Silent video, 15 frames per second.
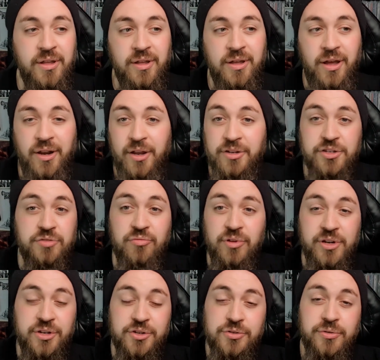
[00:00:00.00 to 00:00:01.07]
And I just
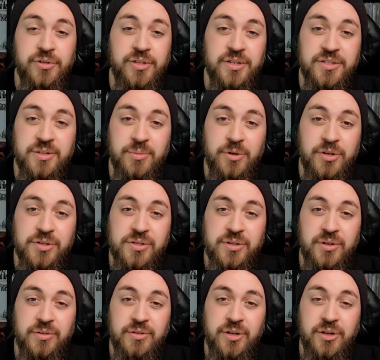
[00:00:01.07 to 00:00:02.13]
really enjoyed this. I mean, I
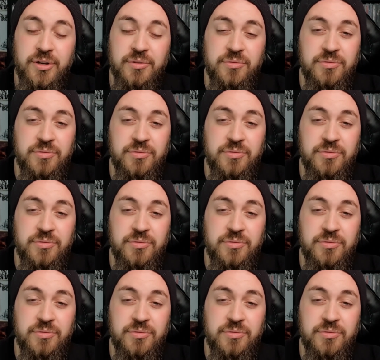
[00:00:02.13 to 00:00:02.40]
kind of